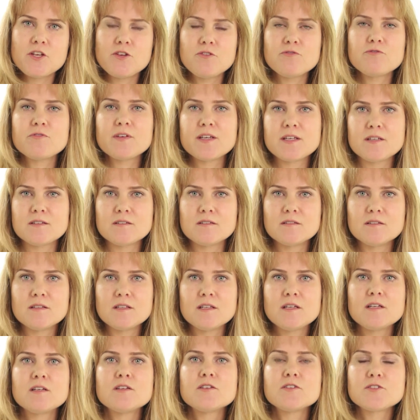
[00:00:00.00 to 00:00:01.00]
you feel
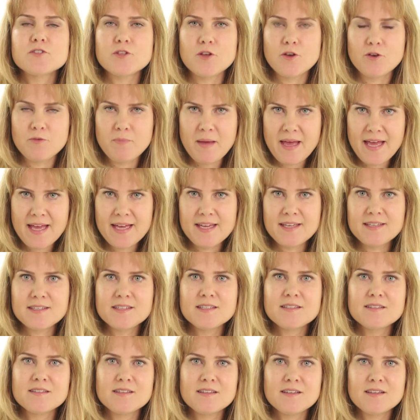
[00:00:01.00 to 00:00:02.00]
so
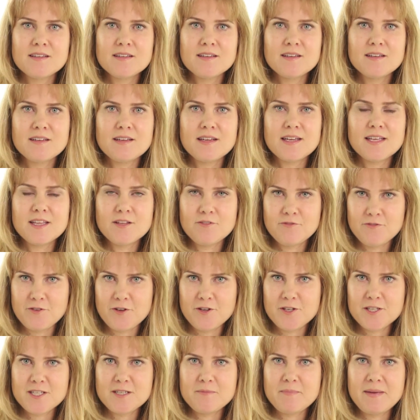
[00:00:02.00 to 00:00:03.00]
bad in the
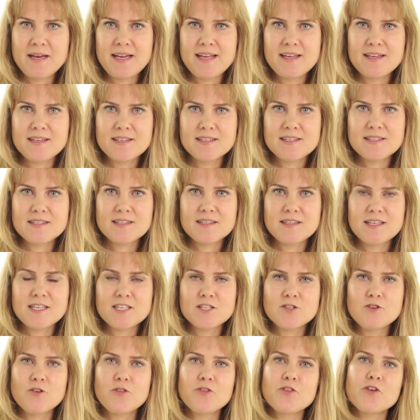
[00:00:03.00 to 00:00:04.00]
first place.
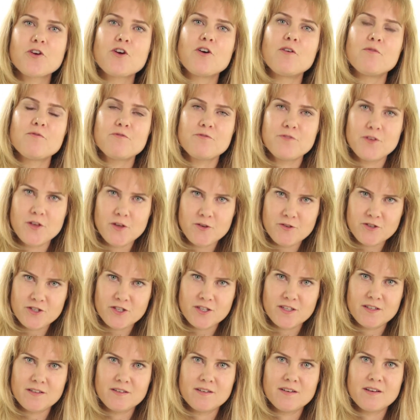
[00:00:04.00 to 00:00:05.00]
There's not the
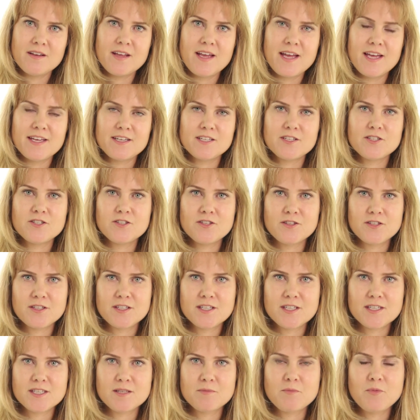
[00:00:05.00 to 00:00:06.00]
confusion added to the
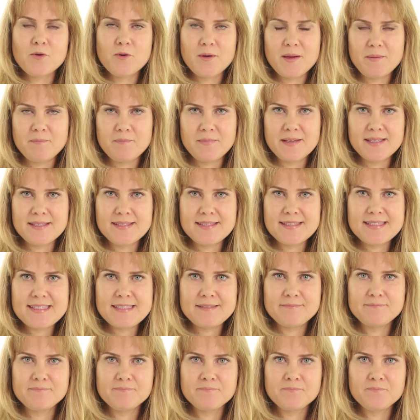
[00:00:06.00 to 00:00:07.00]

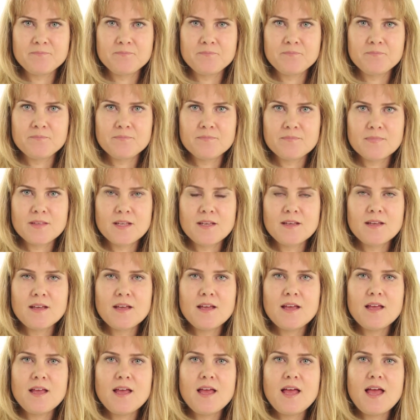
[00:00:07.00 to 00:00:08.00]
disappointment.
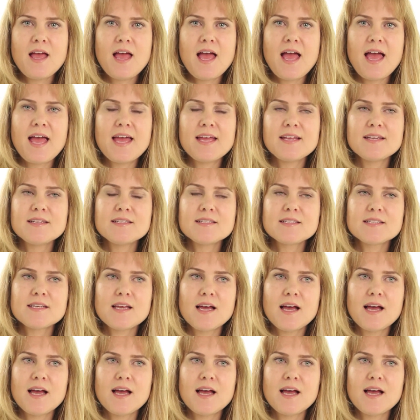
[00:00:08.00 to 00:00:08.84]
And